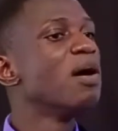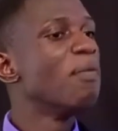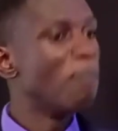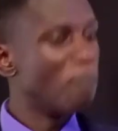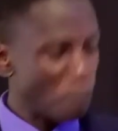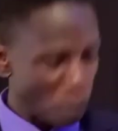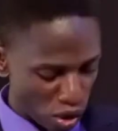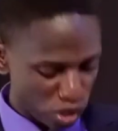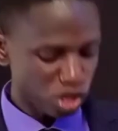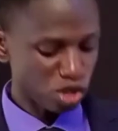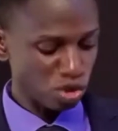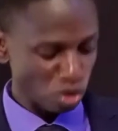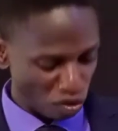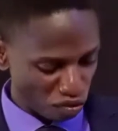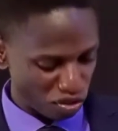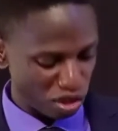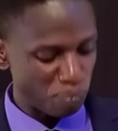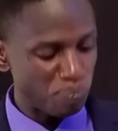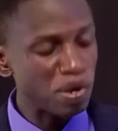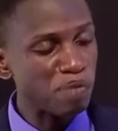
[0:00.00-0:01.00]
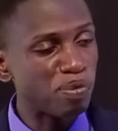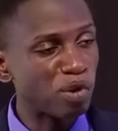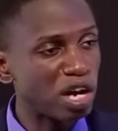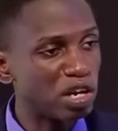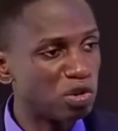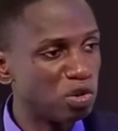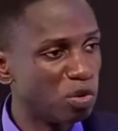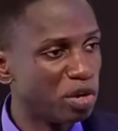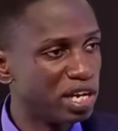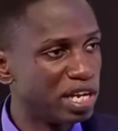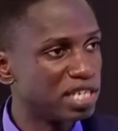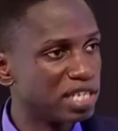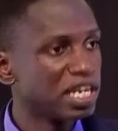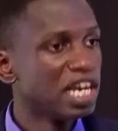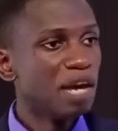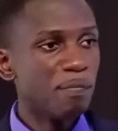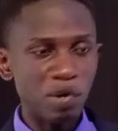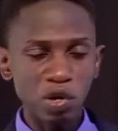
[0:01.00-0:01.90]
most of the people are doing it,